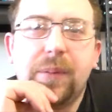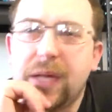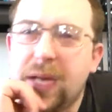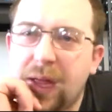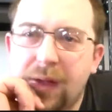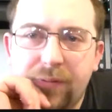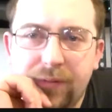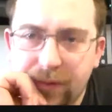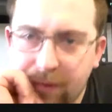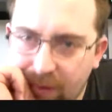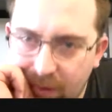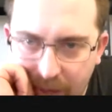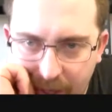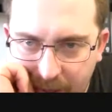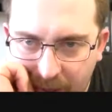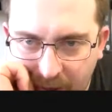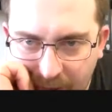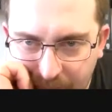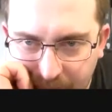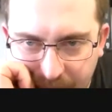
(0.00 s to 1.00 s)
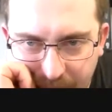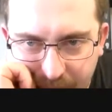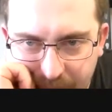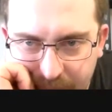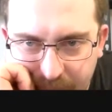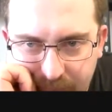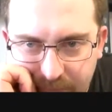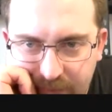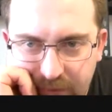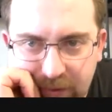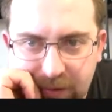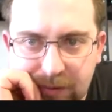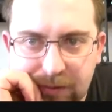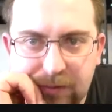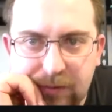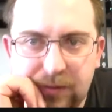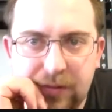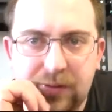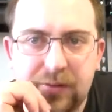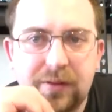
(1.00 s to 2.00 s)
but having no elbows
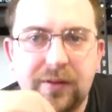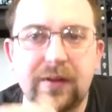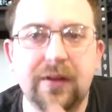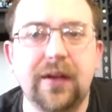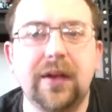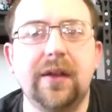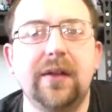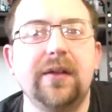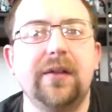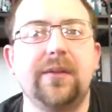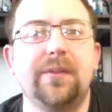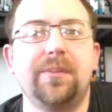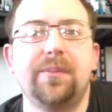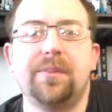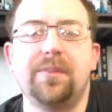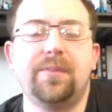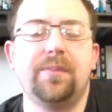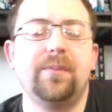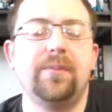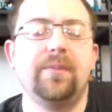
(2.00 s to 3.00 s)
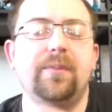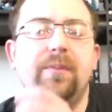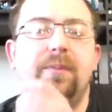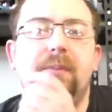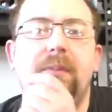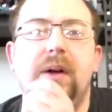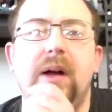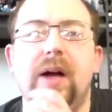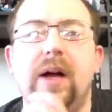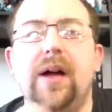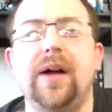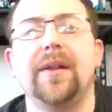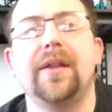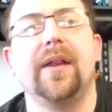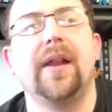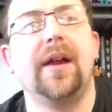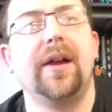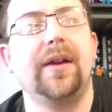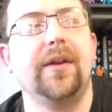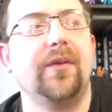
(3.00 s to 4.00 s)
is is
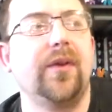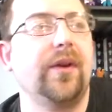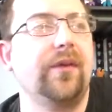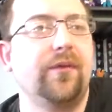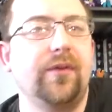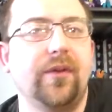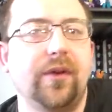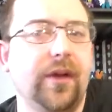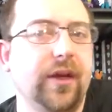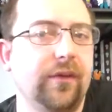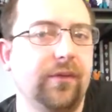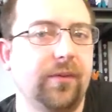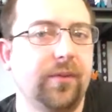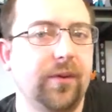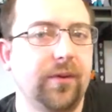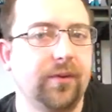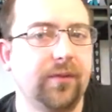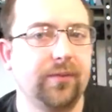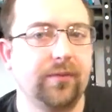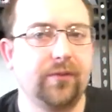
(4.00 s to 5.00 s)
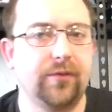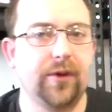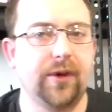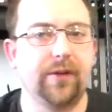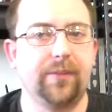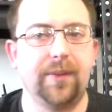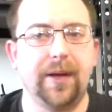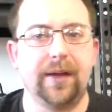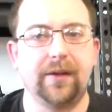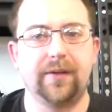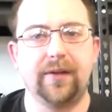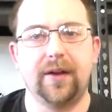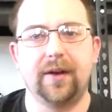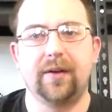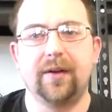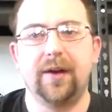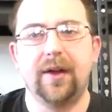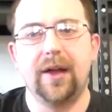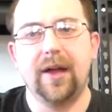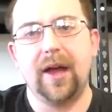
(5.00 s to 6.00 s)
on line of unforgivable trespass
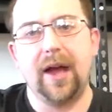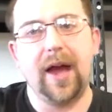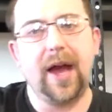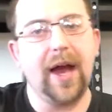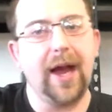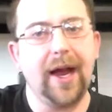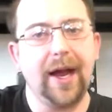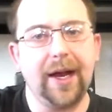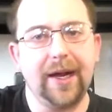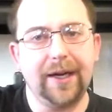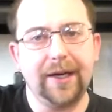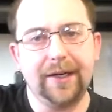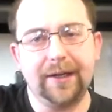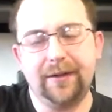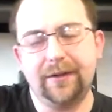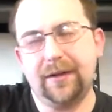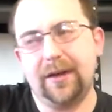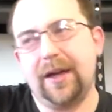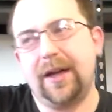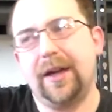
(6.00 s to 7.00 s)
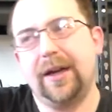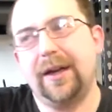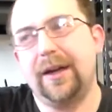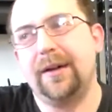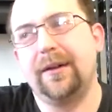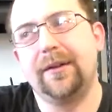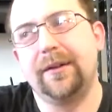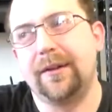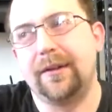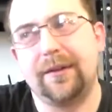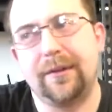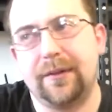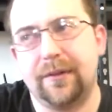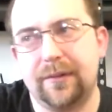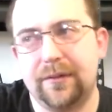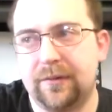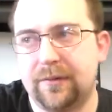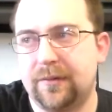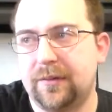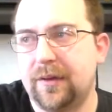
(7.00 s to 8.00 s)
there. I, I uh,
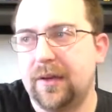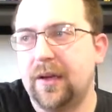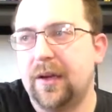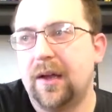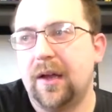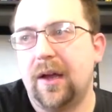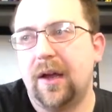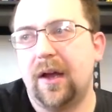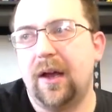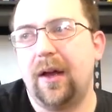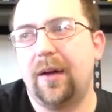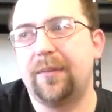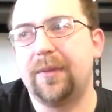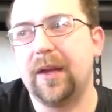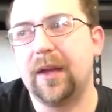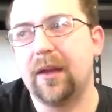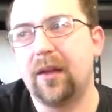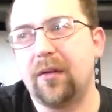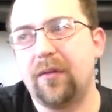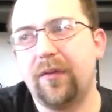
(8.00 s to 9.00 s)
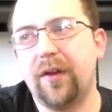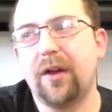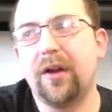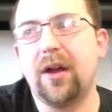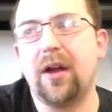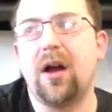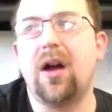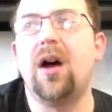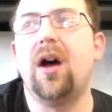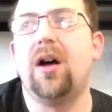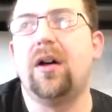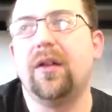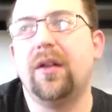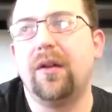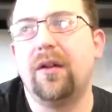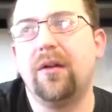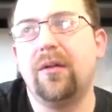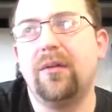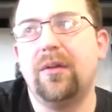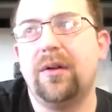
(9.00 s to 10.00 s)
um, they look very
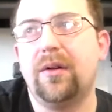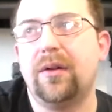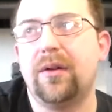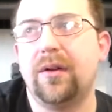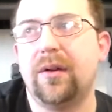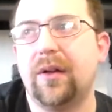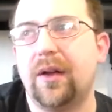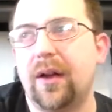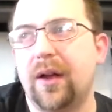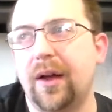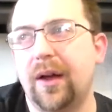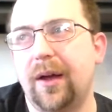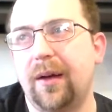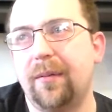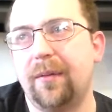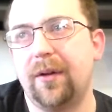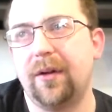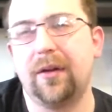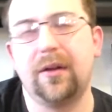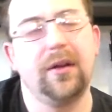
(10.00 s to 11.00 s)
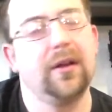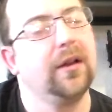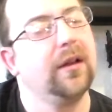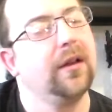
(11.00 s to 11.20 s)
hollow. Uh,